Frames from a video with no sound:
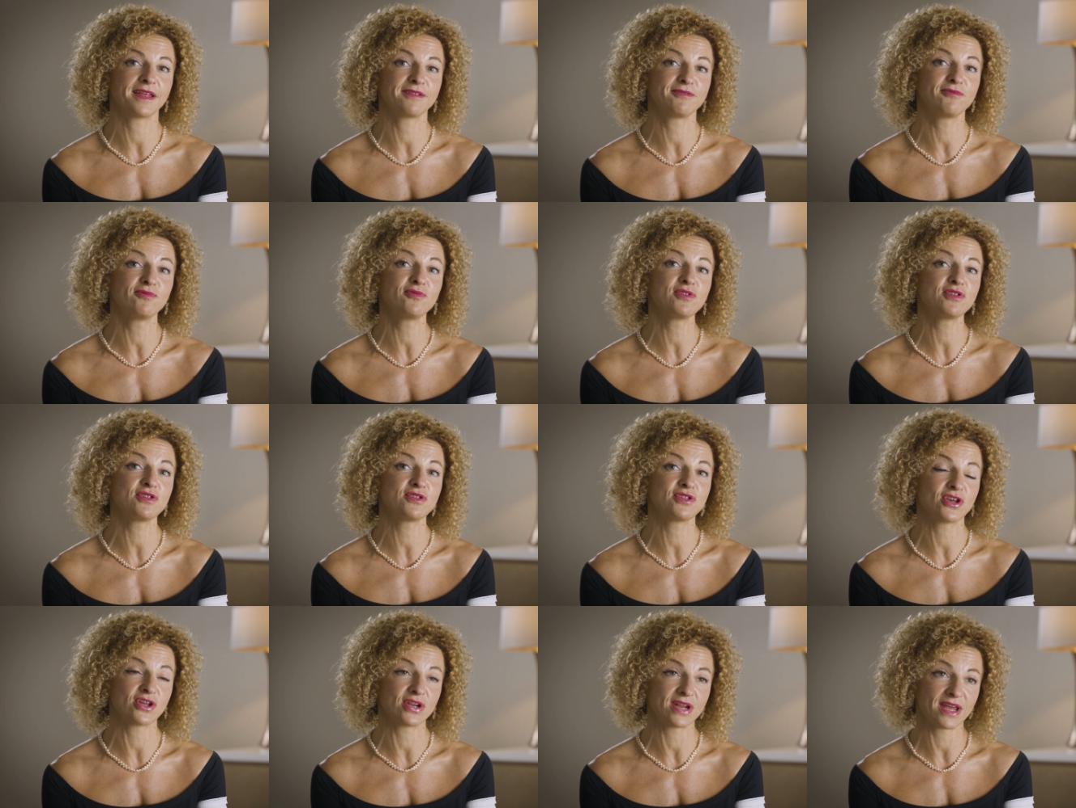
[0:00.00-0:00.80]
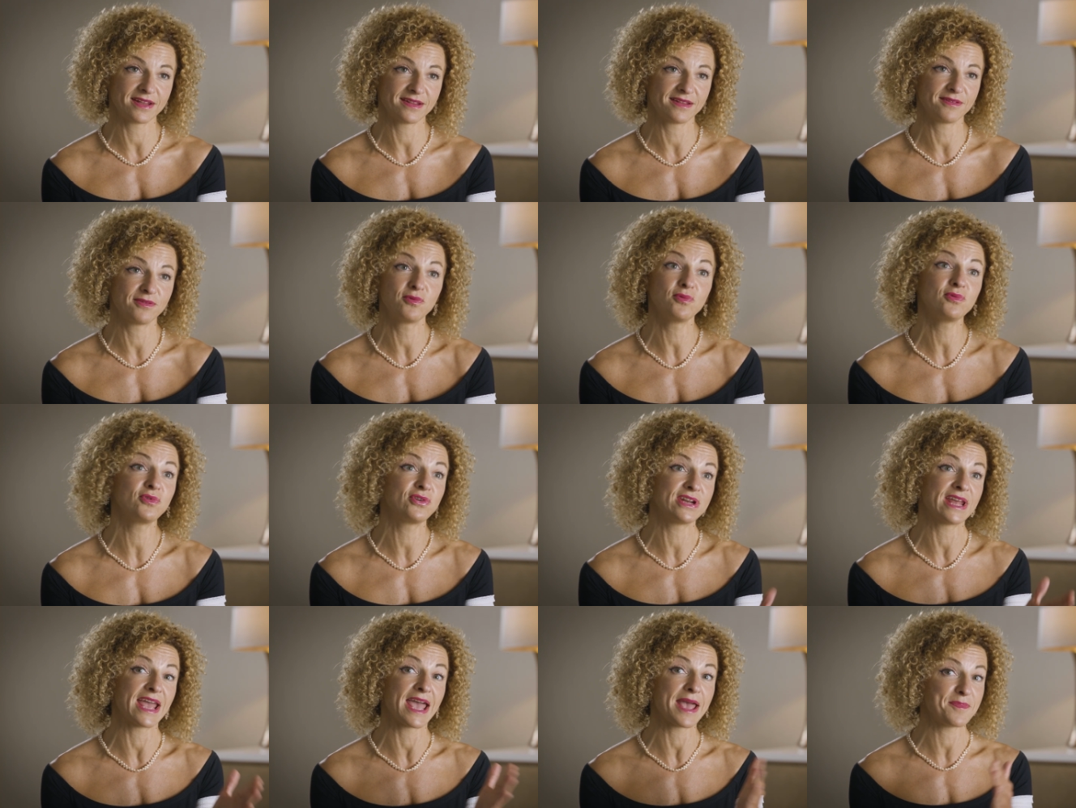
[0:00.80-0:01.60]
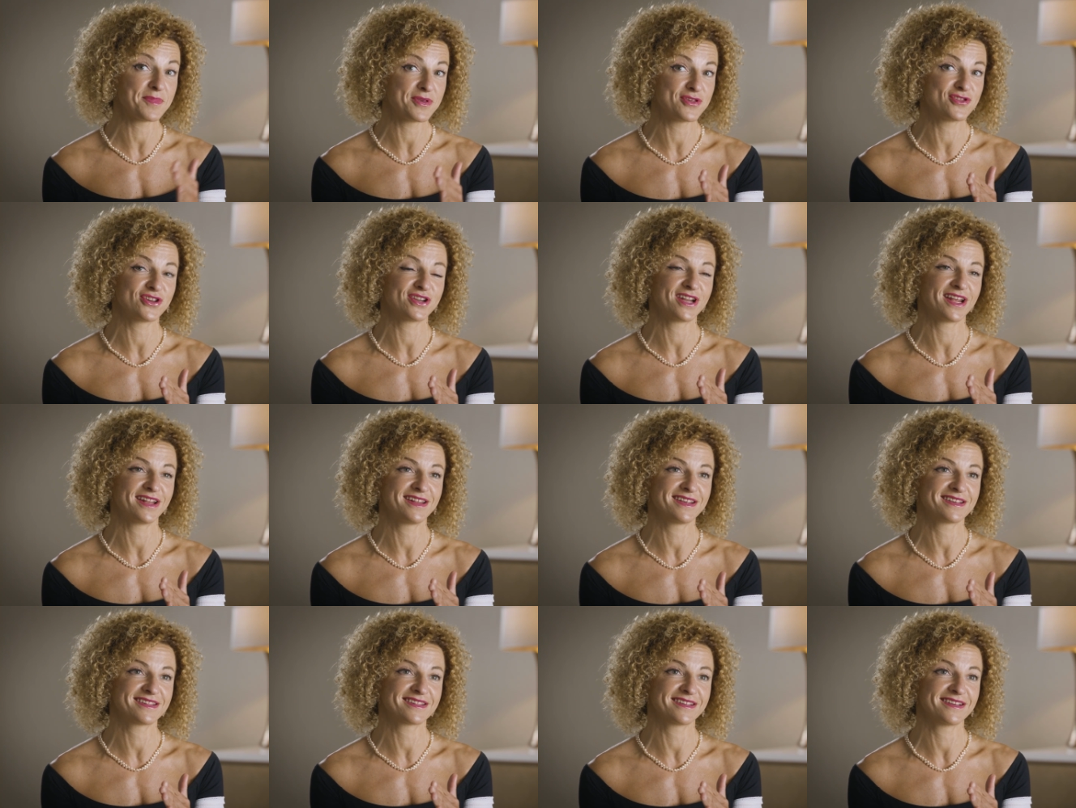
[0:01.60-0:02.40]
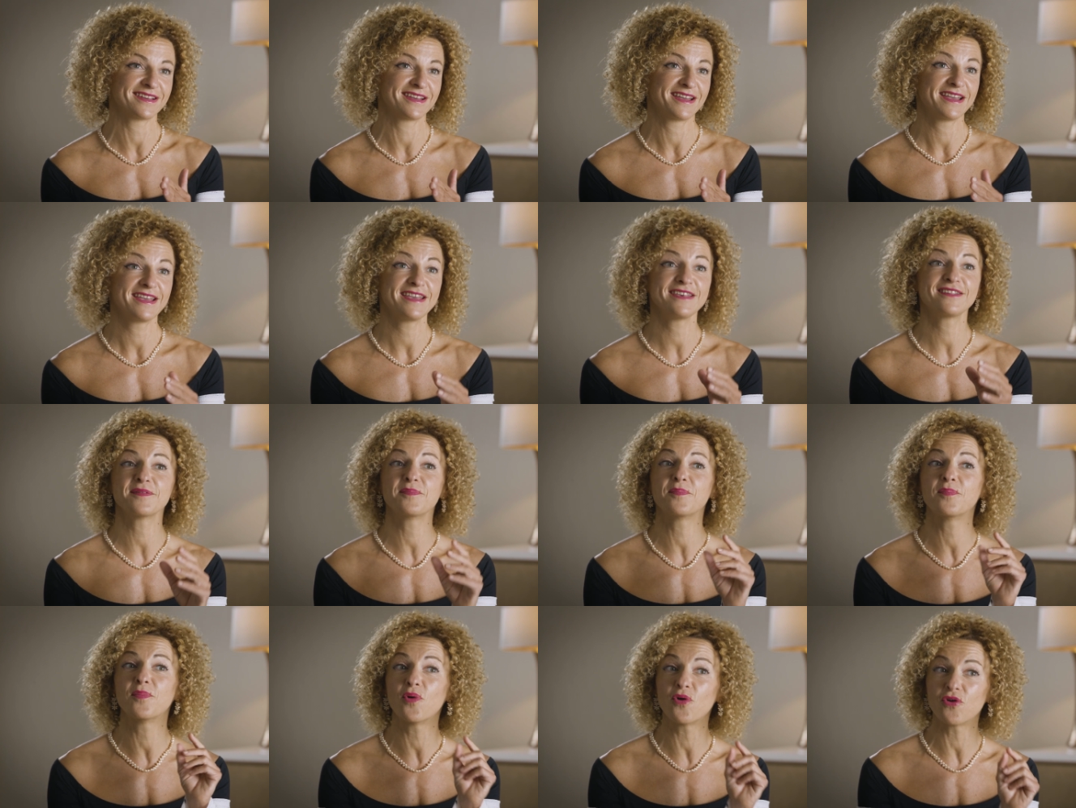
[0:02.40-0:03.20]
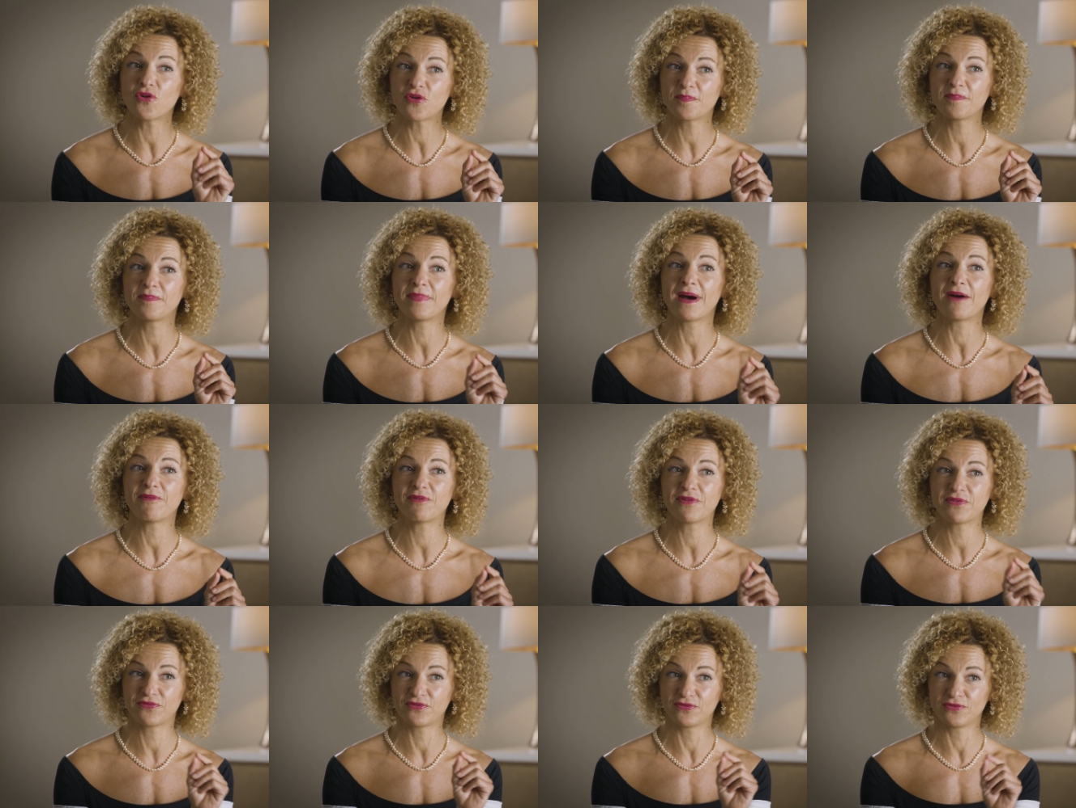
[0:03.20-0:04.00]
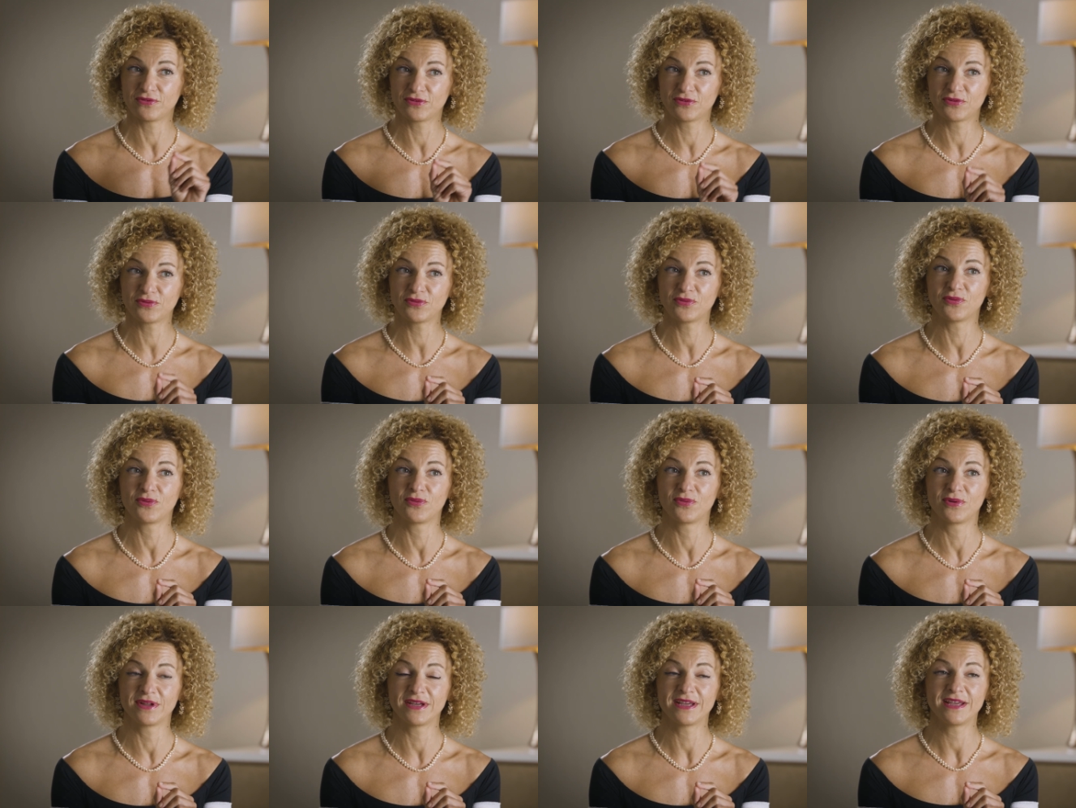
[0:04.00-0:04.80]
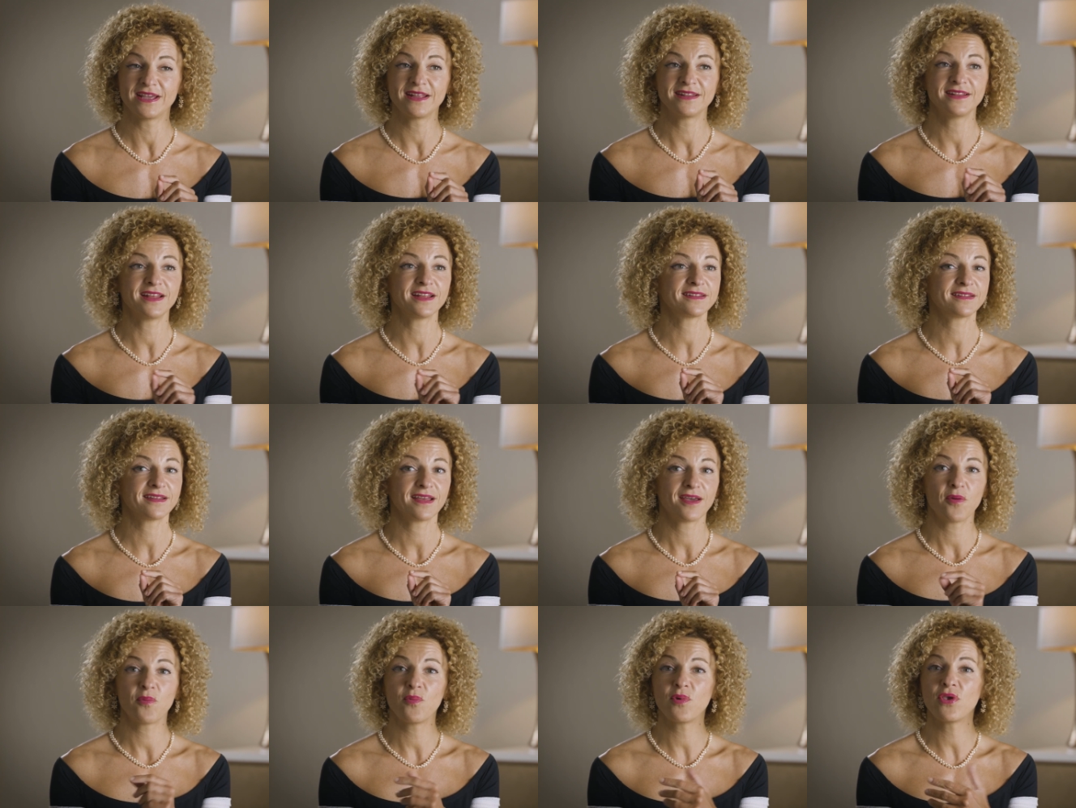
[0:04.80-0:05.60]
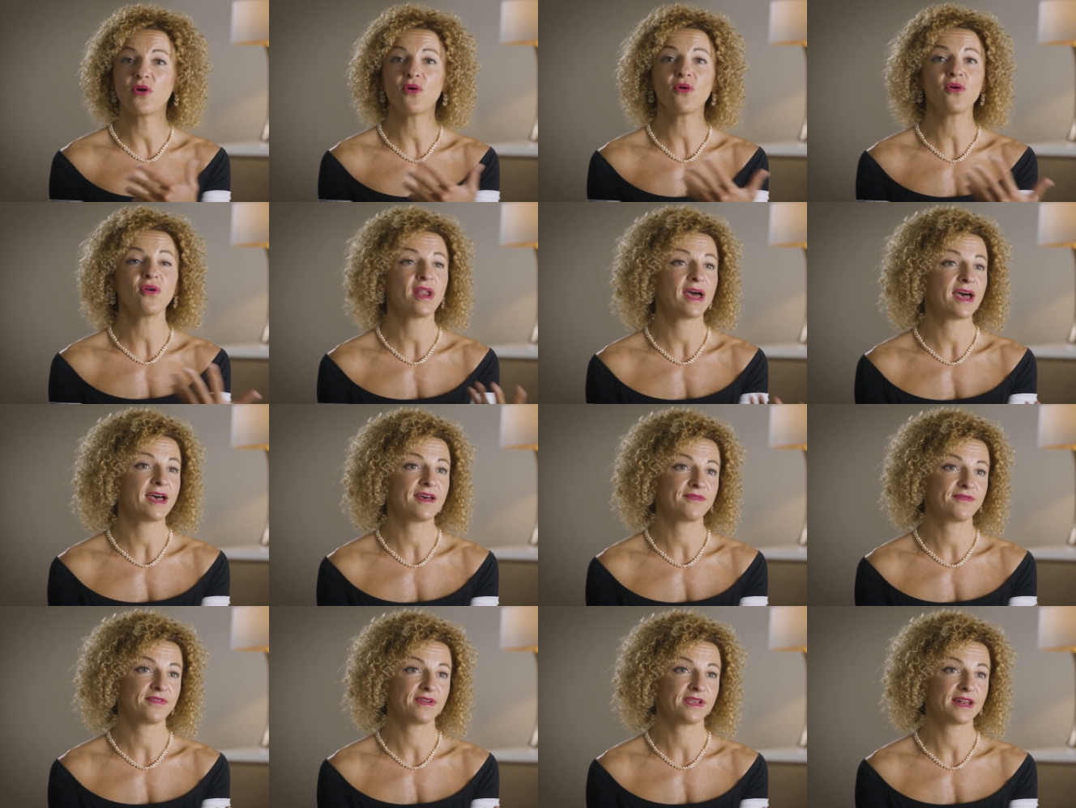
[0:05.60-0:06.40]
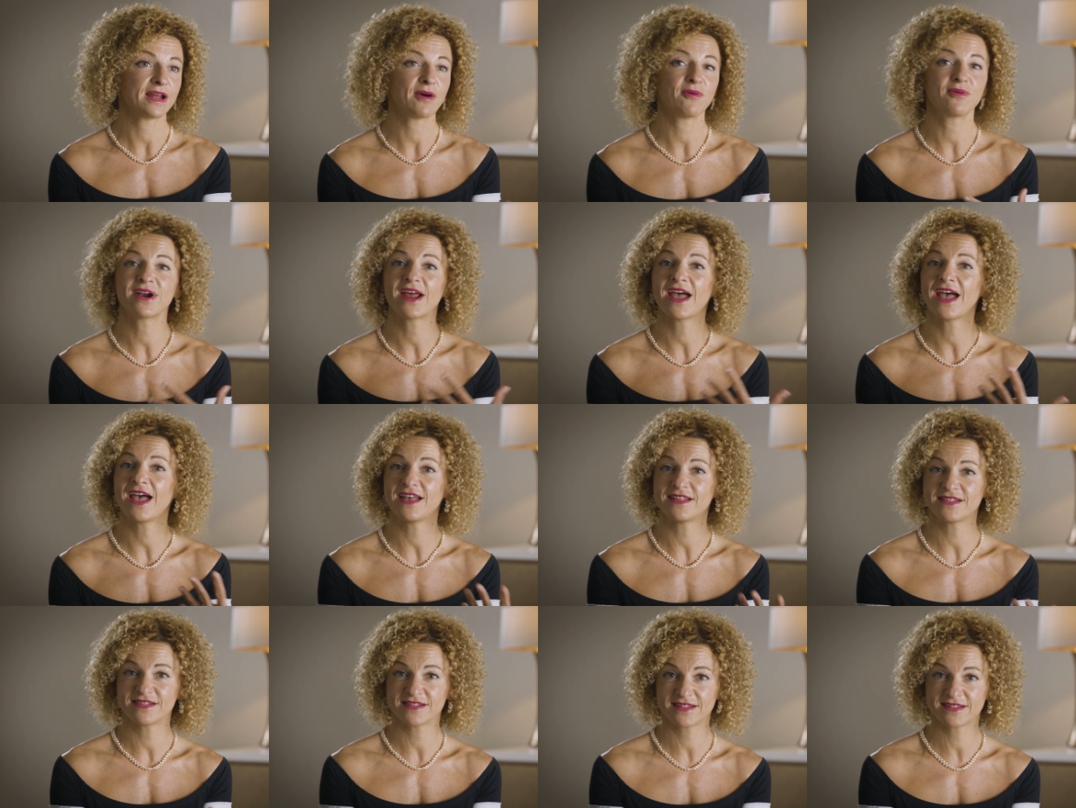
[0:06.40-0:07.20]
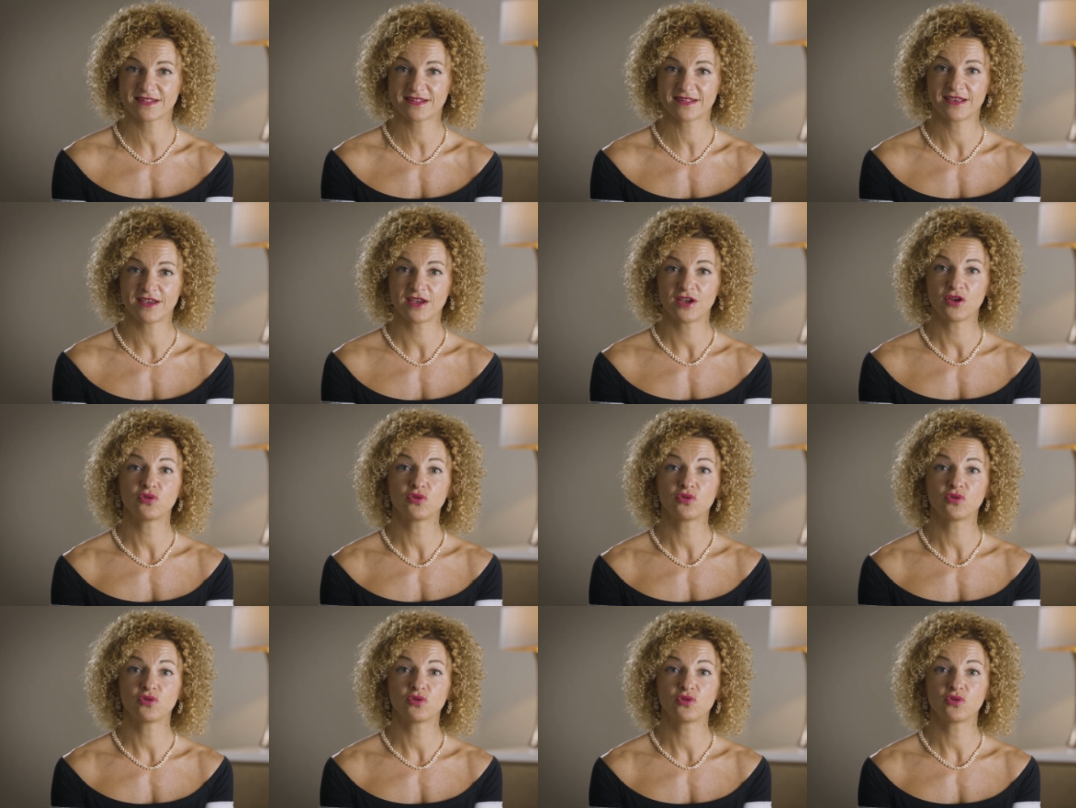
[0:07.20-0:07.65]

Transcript: nutrigenet- nutri-epigenetics is a more powerful tool that we all have in our hands